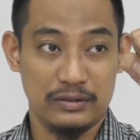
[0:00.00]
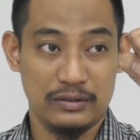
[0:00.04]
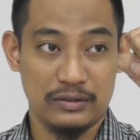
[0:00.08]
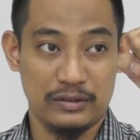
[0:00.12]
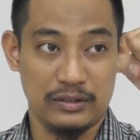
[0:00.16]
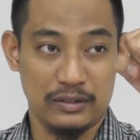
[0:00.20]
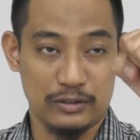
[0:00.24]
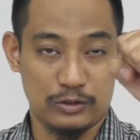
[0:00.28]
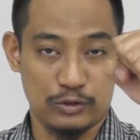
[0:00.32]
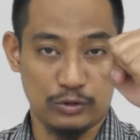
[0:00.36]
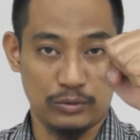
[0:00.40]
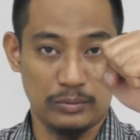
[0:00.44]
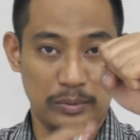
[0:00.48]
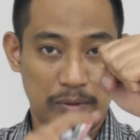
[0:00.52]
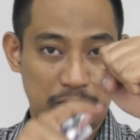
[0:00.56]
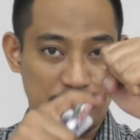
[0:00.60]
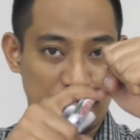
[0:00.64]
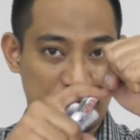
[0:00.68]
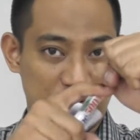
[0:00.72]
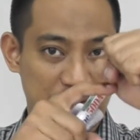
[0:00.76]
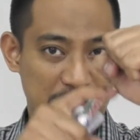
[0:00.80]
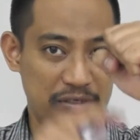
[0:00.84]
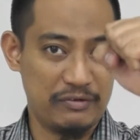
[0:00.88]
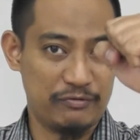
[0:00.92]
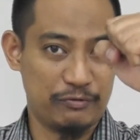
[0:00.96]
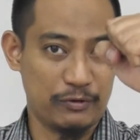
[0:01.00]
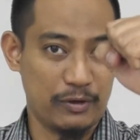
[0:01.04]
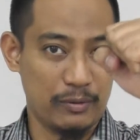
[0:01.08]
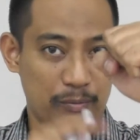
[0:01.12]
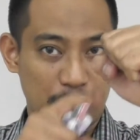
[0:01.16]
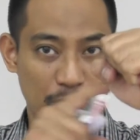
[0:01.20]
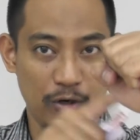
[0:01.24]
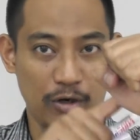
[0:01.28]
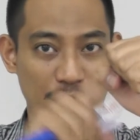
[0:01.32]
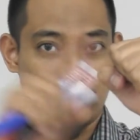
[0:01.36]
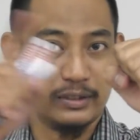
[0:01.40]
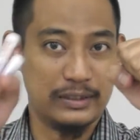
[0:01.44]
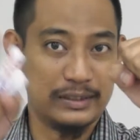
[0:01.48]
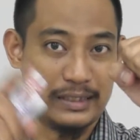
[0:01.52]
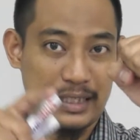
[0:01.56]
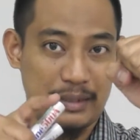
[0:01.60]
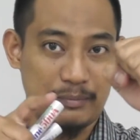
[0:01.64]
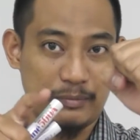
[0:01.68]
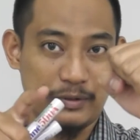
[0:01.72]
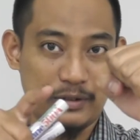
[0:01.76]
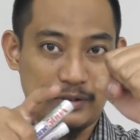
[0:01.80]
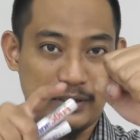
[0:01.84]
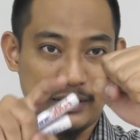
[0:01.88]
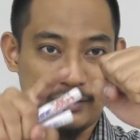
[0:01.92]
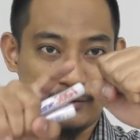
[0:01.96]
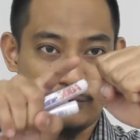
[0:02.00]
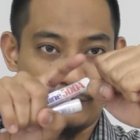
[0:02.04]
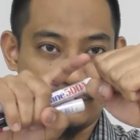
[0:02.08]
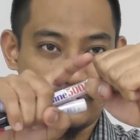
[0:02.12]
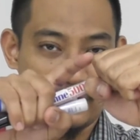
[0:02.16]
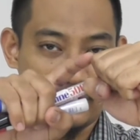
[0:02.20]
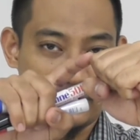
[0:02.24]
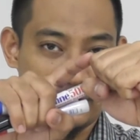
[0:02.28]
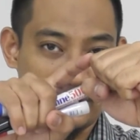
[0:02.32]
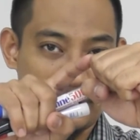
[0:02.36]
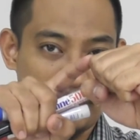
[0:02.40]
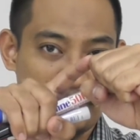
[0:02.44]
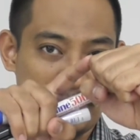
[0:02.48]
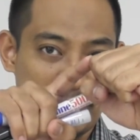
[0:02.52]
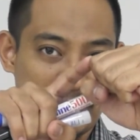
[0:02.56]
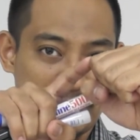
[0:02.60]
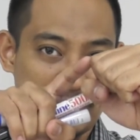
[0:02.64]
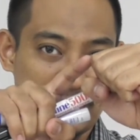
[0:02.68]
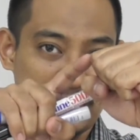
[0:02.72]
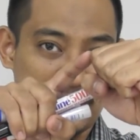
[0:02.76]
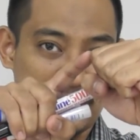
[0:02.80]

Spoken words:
it should be free from all the cable, right? You just replace the